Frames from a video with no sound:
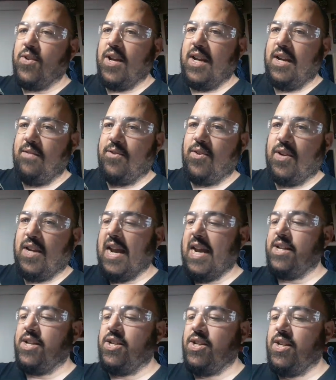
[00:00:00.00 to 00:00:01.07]
knife to kind
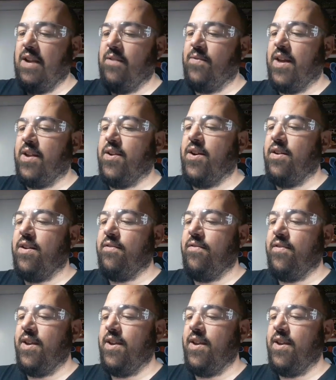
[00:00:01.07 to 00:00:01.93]
of shave that off